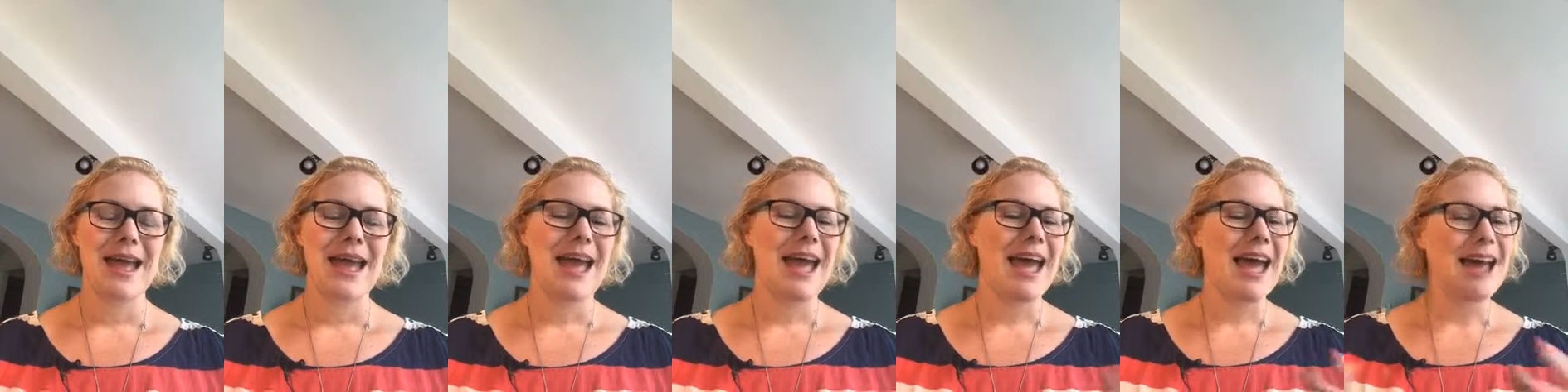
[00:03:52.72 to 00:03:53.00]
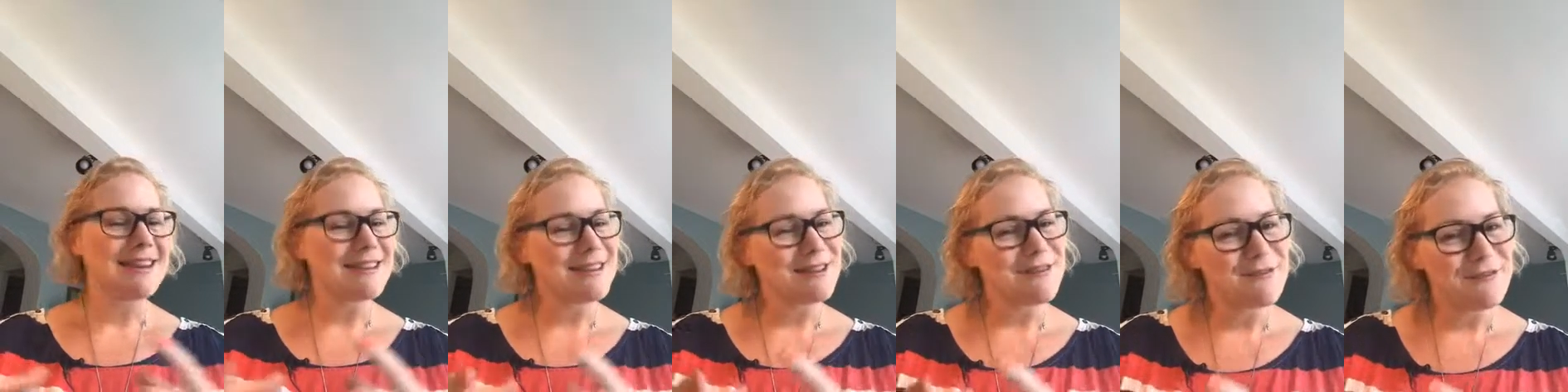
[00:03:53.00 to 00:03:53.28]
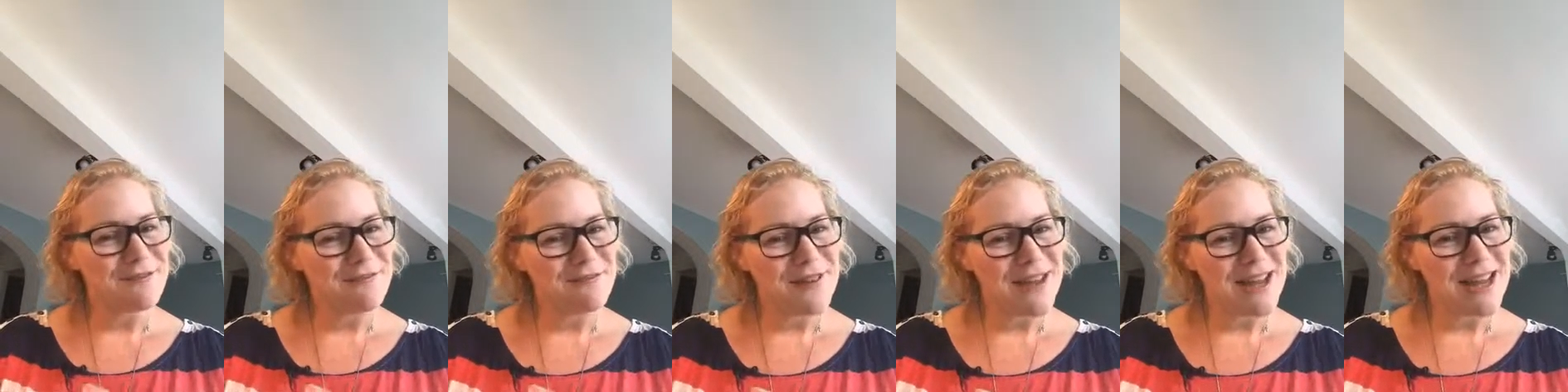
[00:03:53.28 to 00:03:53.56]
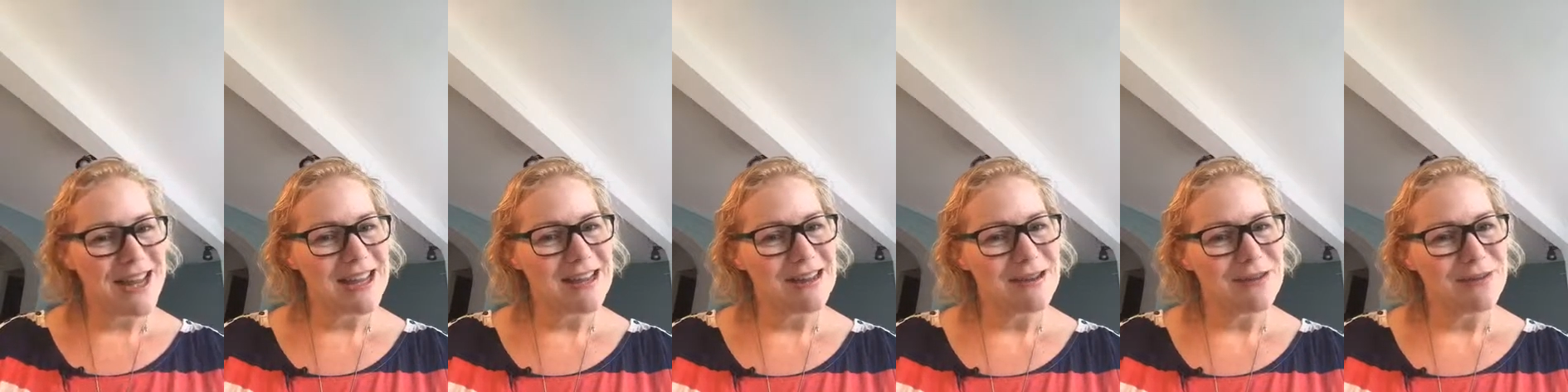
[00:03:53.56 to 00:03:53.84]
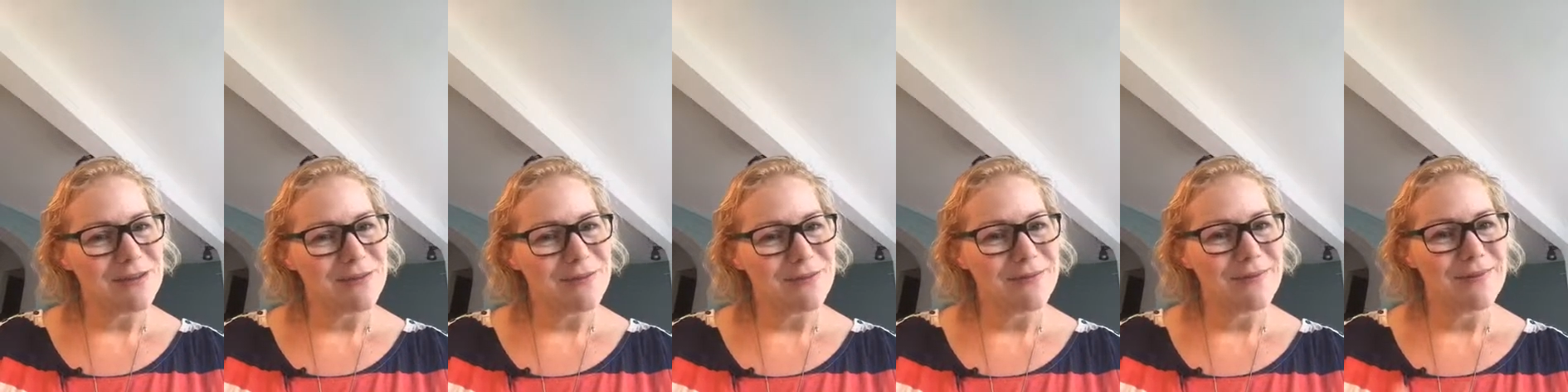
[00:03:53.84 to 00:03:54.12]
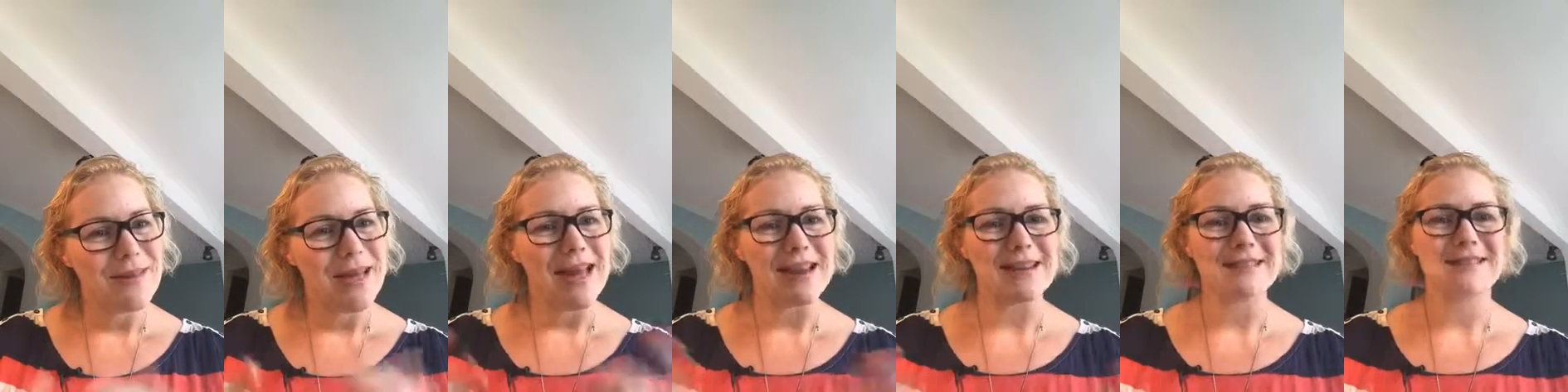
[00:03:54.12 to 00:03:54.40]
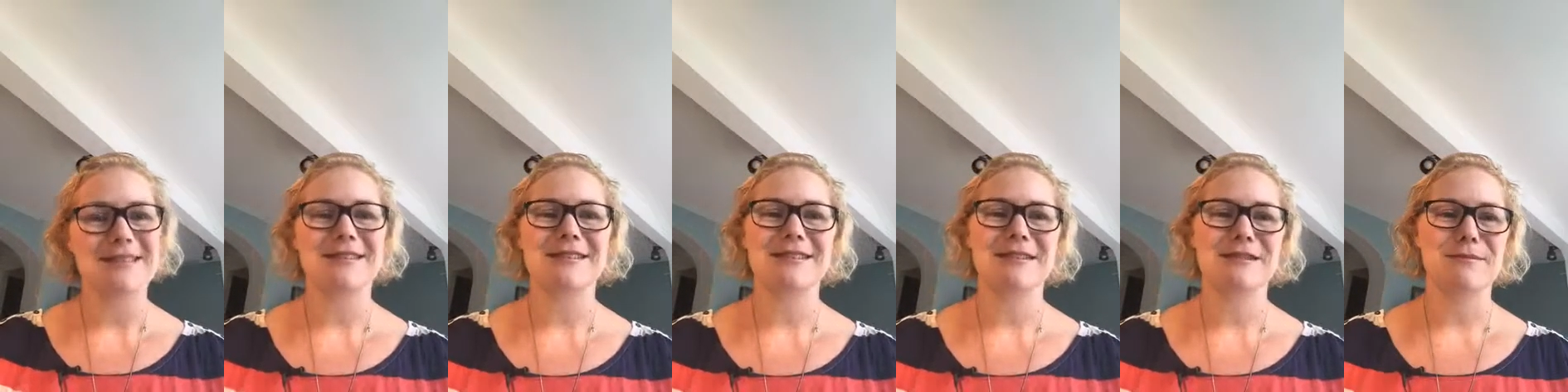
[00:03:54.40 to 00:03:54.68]
How does it feel? How
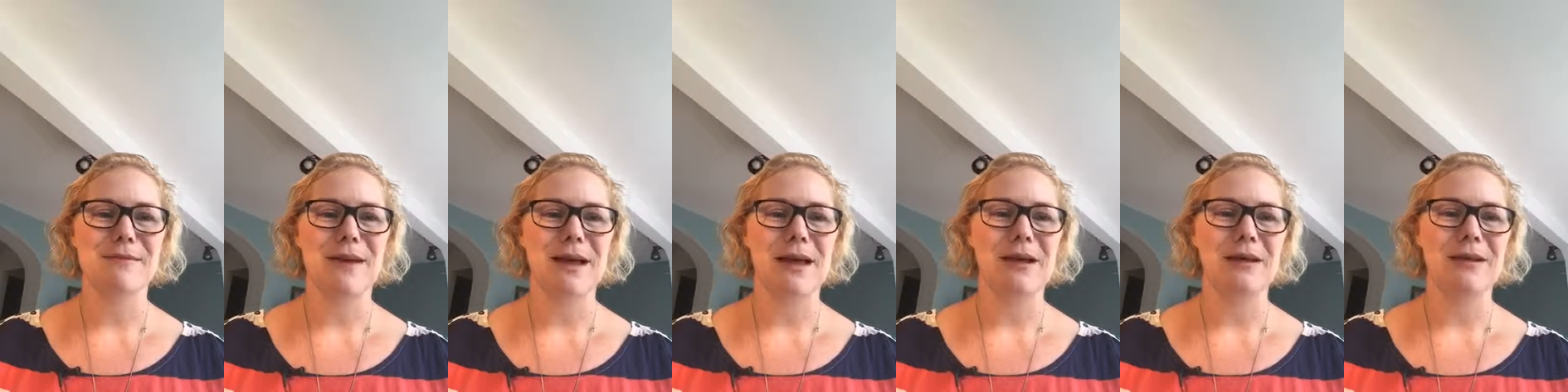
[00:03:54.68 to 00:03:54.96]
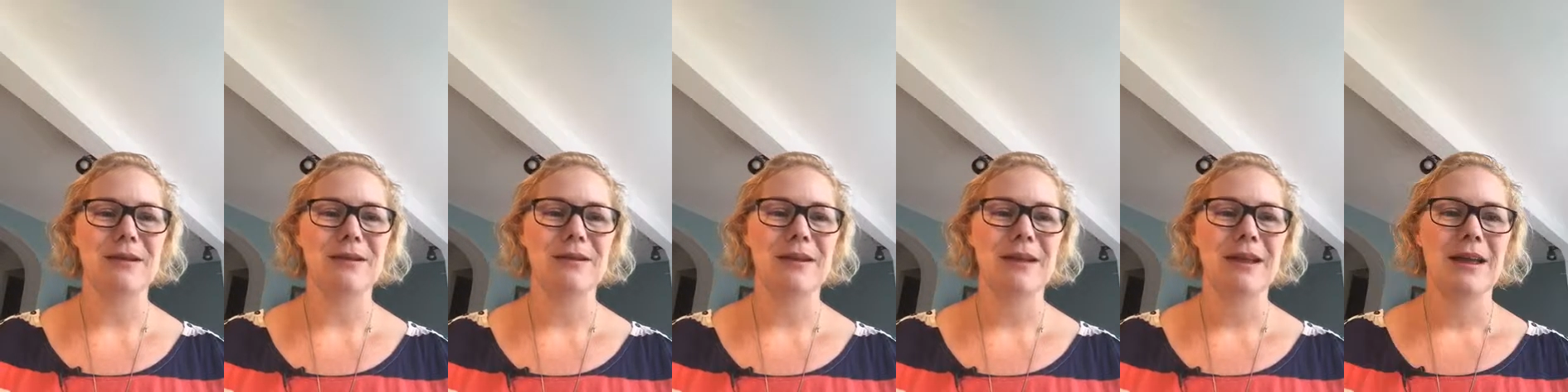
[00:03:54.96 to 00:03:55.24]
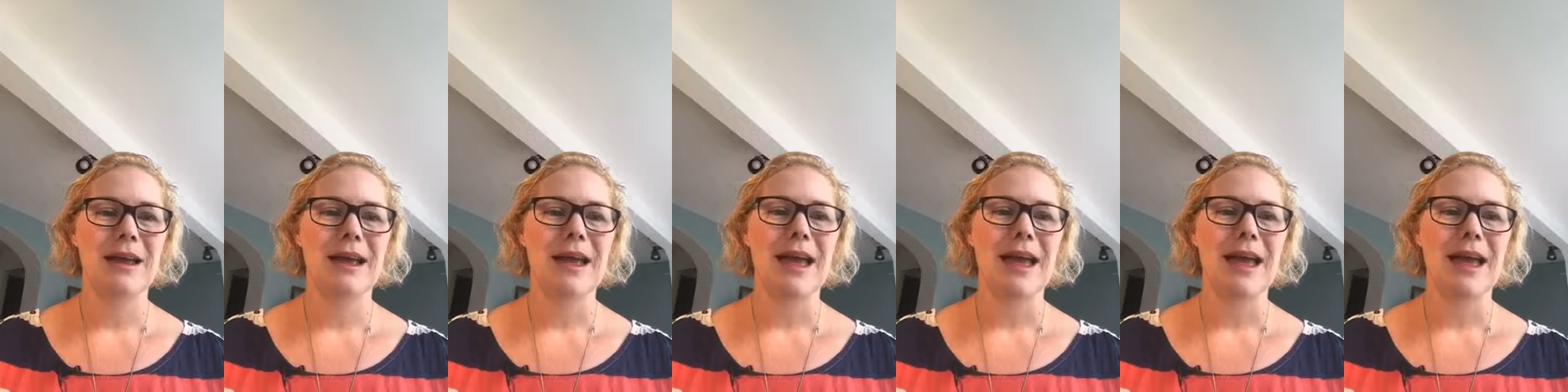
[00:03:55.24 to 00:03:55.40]
does it smell?